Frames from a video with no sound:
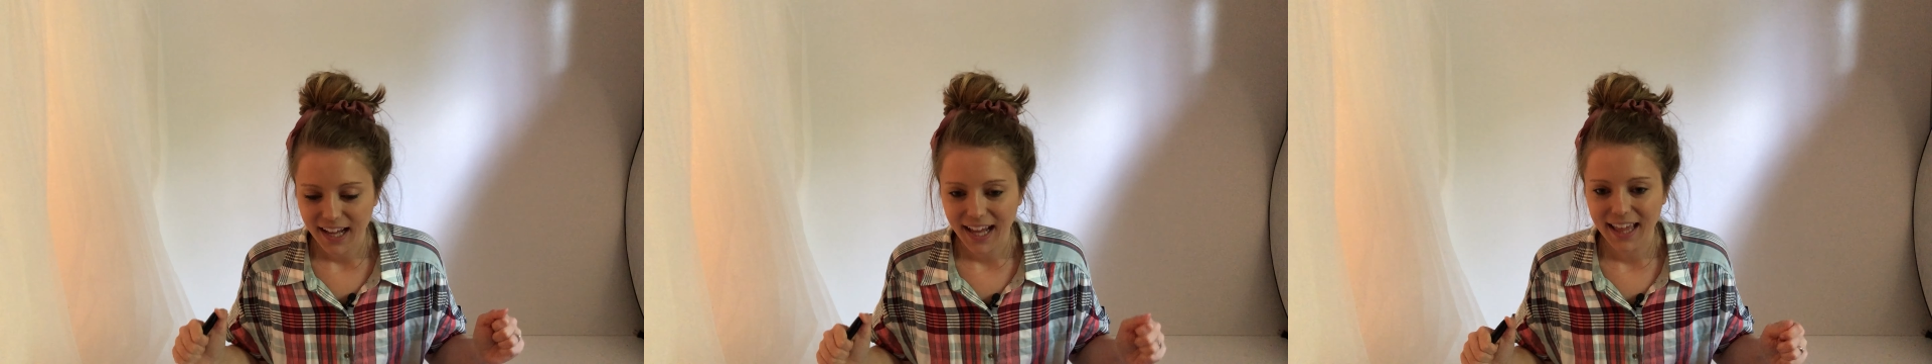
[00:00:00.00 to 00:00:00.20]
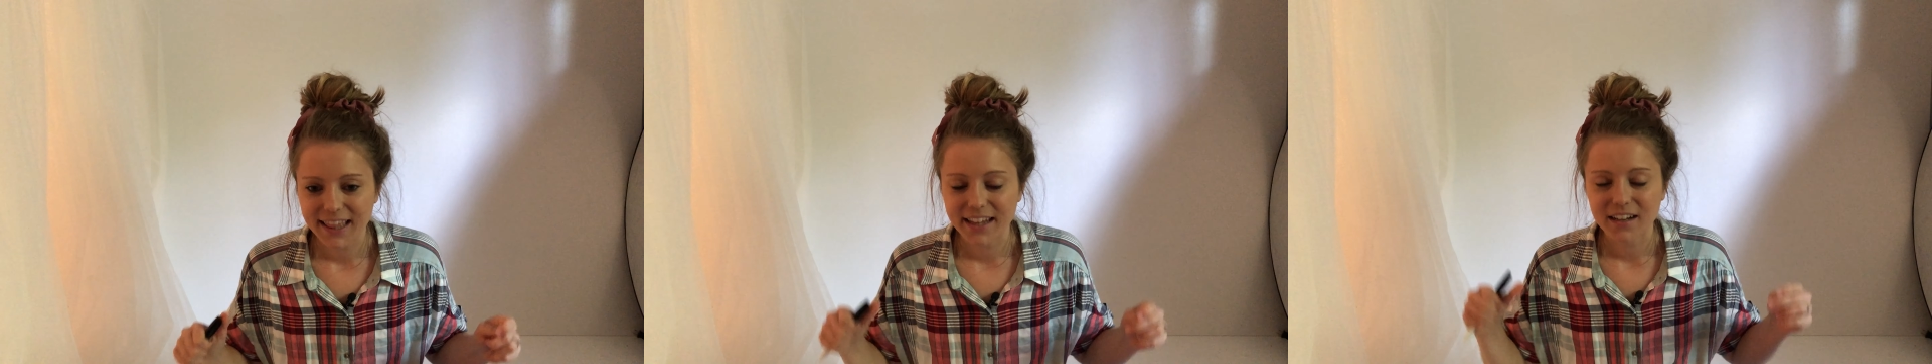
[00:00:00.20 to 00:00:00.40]

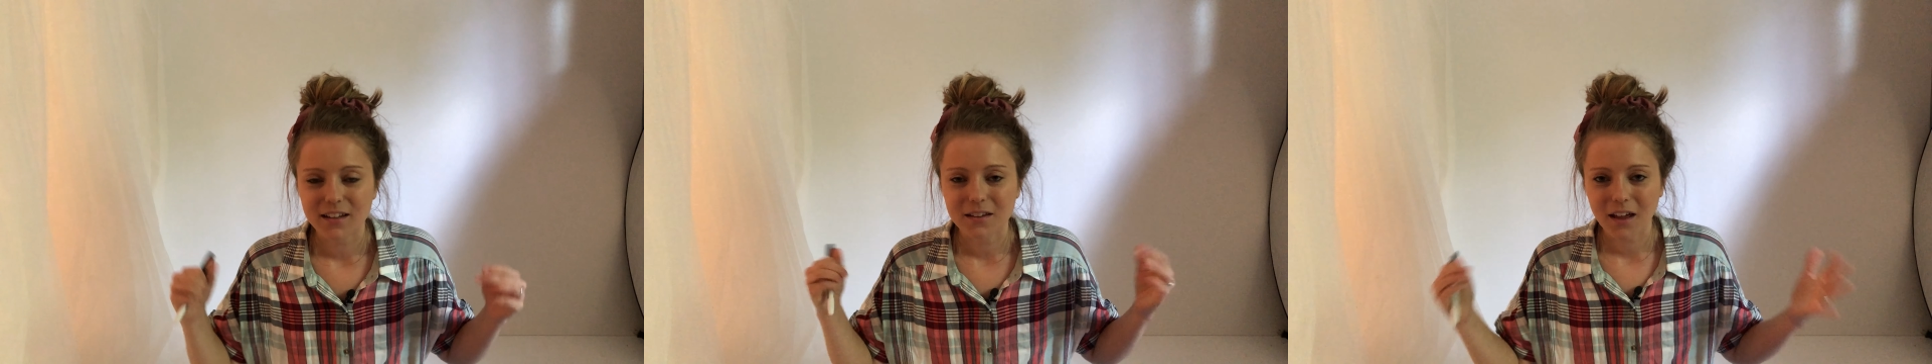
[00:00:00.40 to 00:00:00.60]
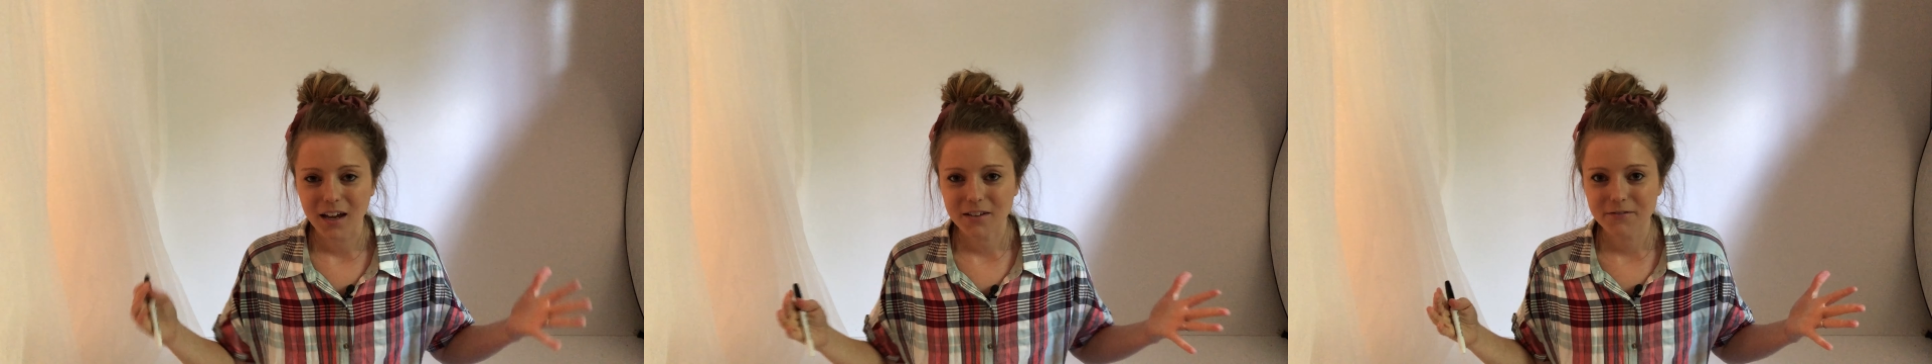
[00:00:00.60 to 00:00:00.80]
And then a
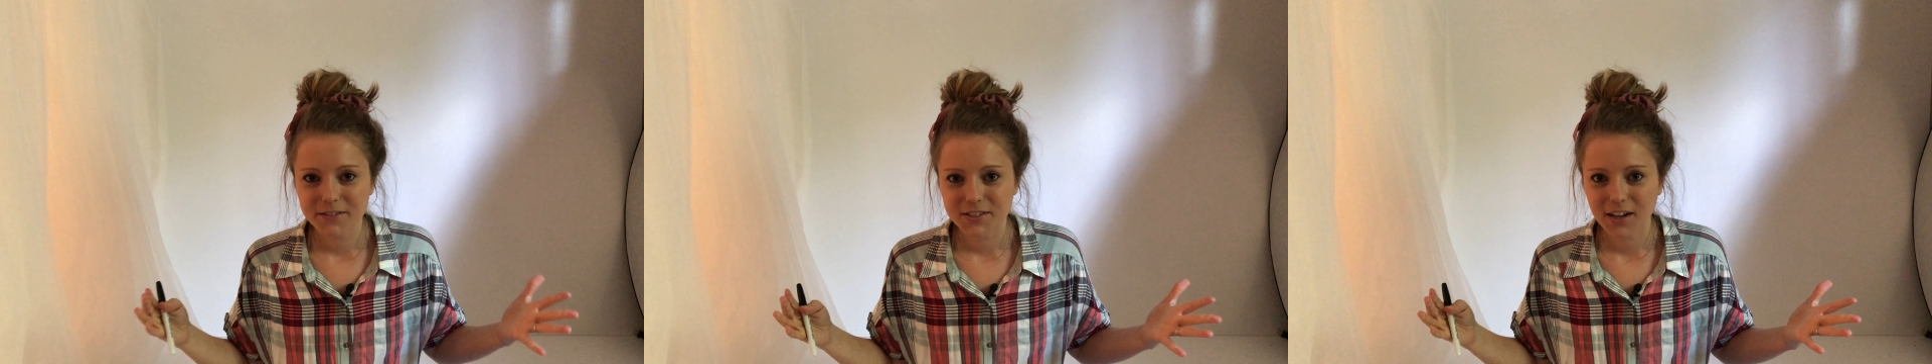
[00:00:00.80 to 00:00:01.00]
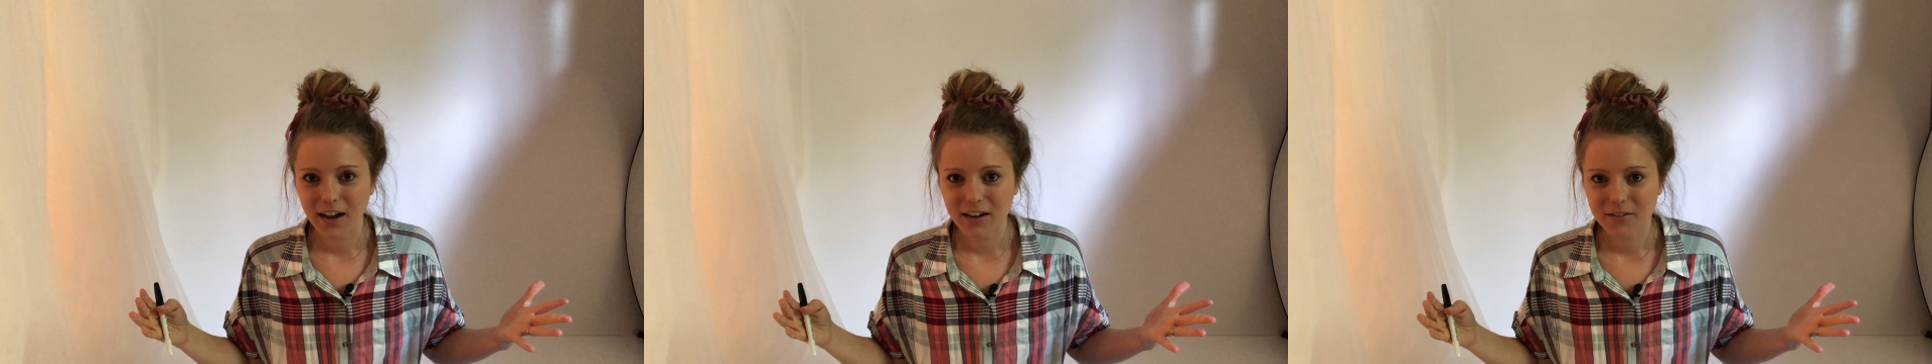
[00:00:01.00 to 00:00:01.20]
lot of
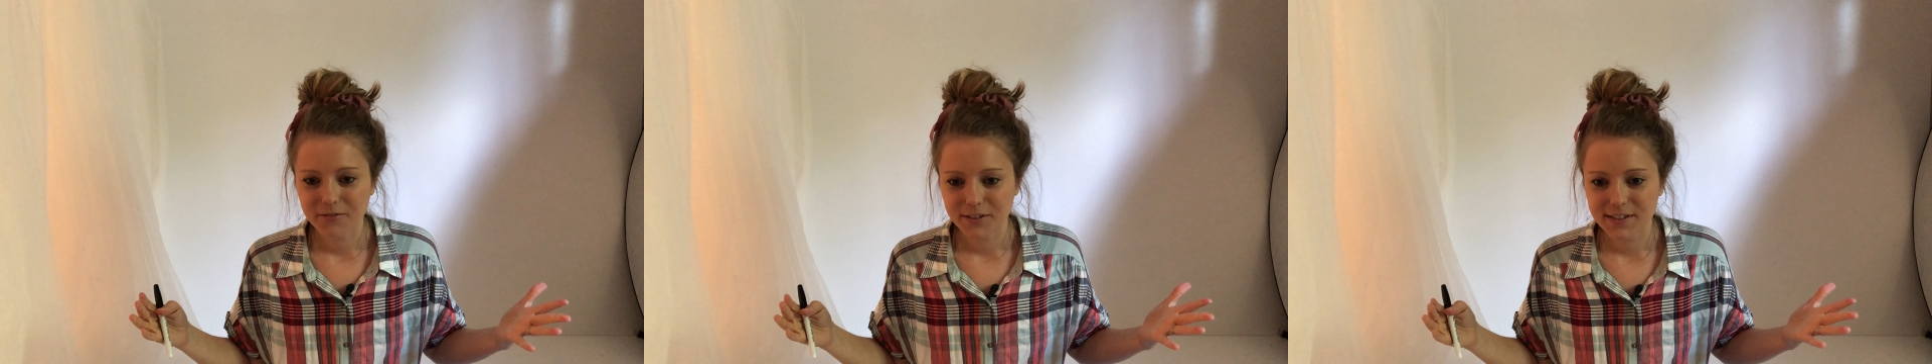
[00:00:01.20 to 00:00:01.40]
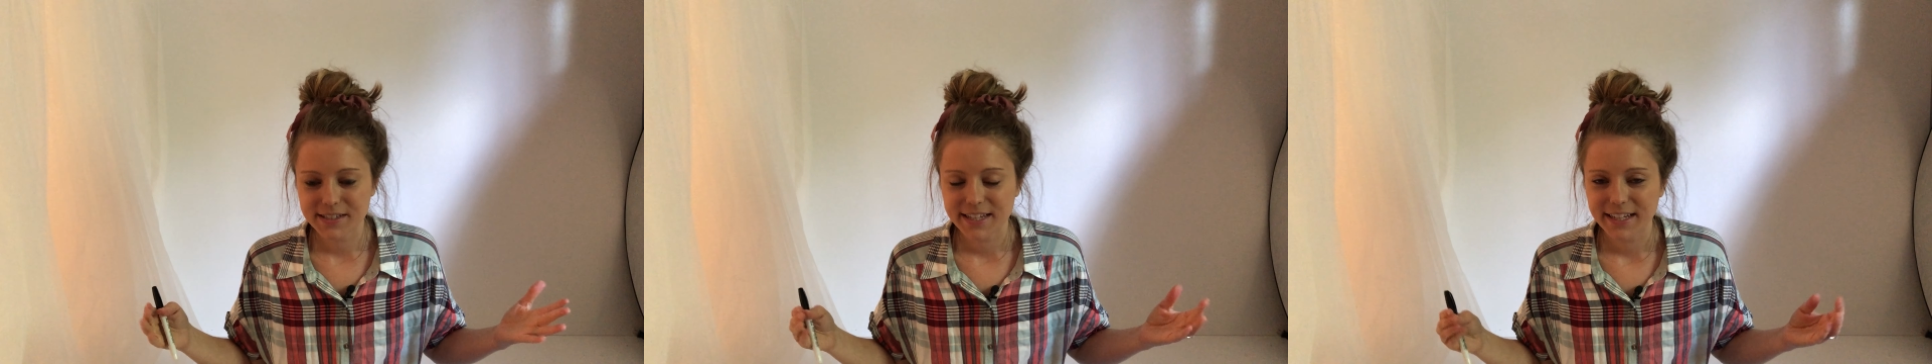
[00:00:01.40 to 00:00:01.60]

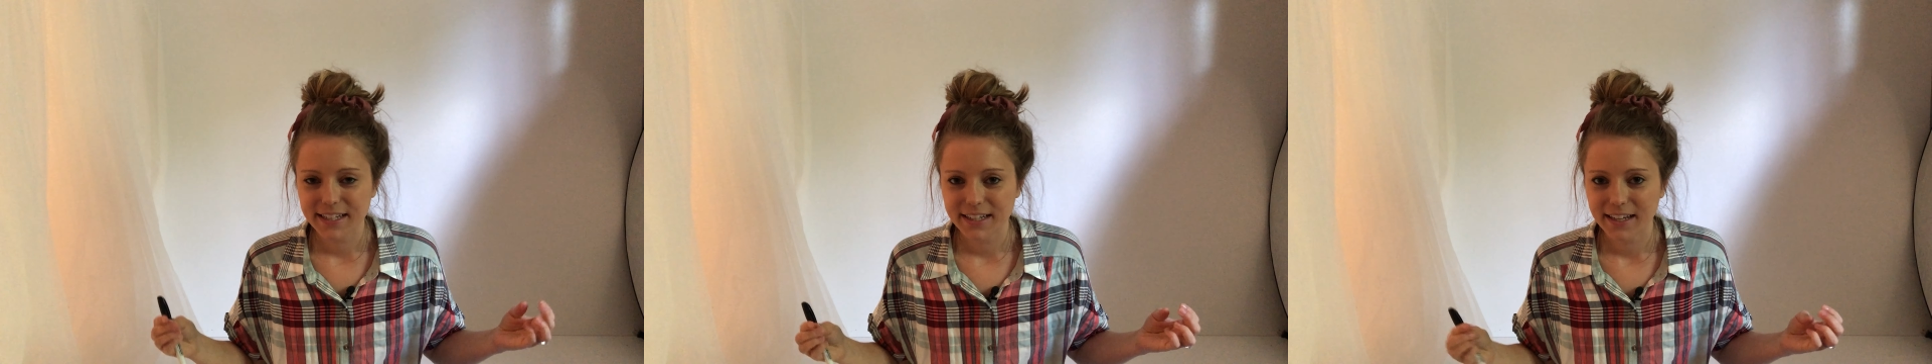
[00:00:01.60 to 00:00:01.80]
photographers,